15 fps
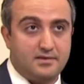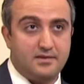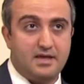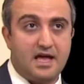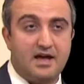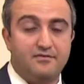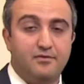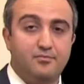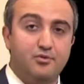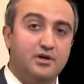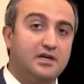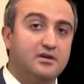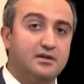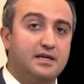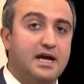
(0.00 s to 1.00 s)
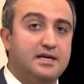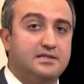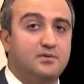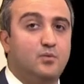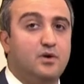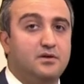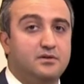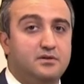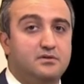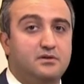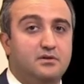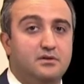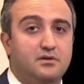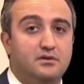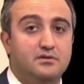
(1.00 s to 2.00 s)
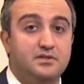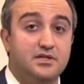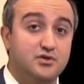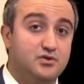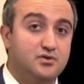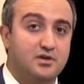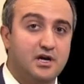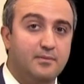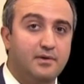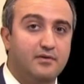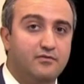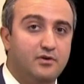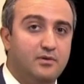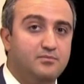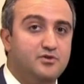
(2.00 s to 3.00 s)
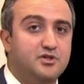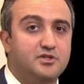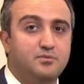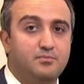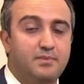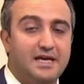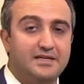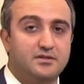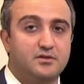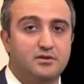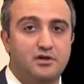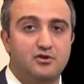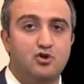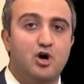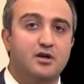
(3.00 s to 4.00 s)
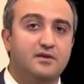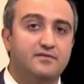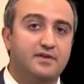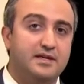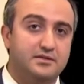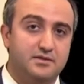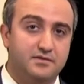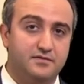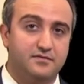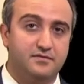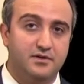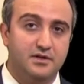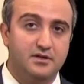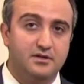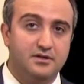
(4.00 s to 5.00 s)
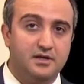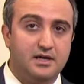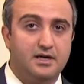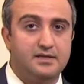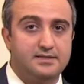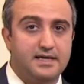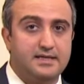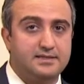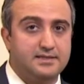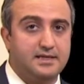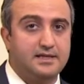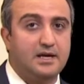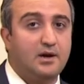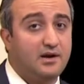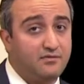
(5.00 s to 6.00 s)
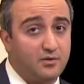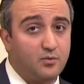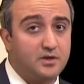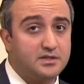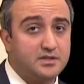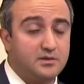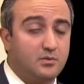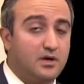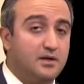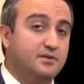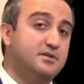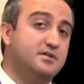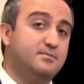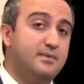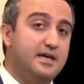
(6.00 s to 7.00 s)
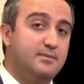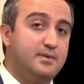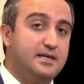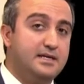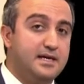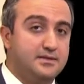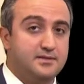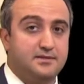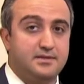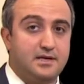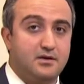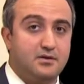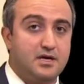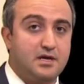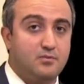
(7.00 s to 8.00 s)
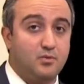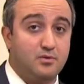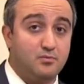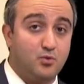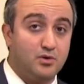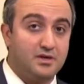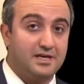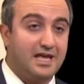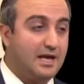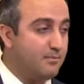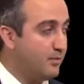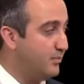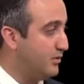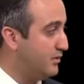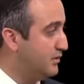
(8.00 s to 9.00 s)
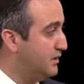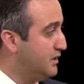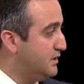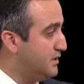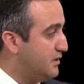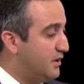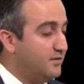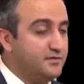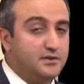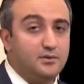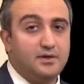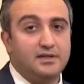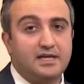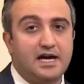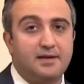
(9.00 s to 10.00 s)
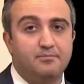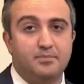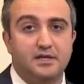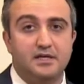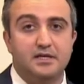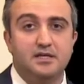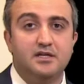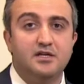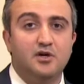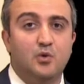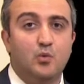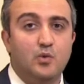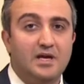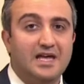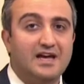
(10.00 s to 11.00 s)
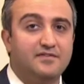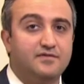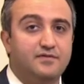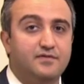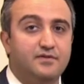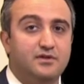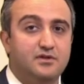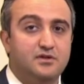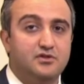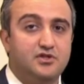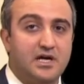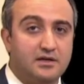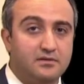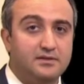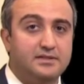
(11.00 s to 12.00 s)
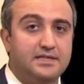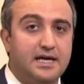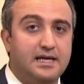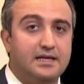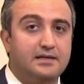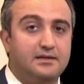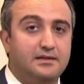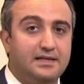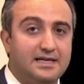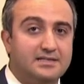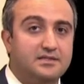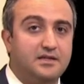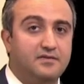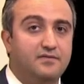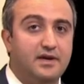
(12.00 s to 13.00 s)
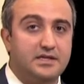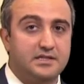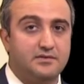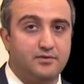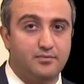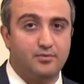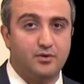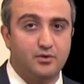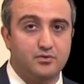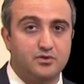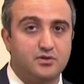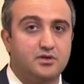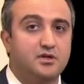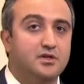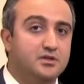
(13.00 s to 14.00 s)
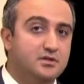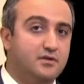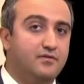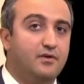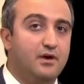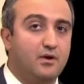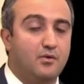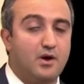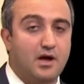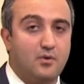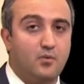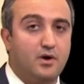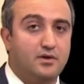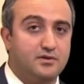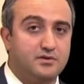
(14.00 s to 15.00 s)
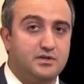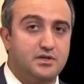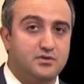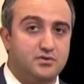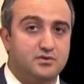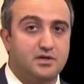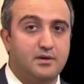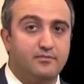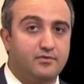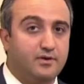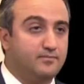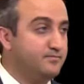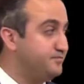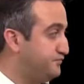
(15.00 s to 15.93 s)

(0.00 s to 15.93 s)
have a pretty good guess of where the uh, seizures are coming from just based on our non-invasive uh, testing. Now, every once in a while, this may be necessary, and we're more than capable of doing that, but we have generally taken a less invasive approach to figuring out where the seizures come from.